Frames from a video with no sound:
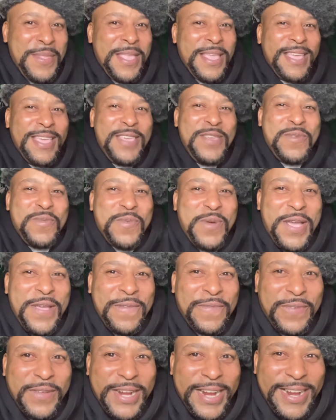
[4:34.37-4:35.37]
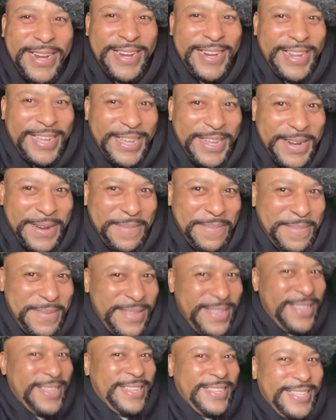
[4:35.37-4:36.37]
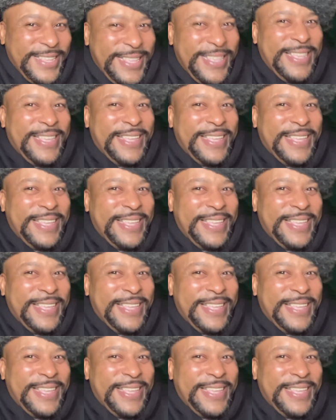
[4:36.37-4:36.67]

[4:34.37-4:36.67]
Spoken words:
He waiting for that nigga to be...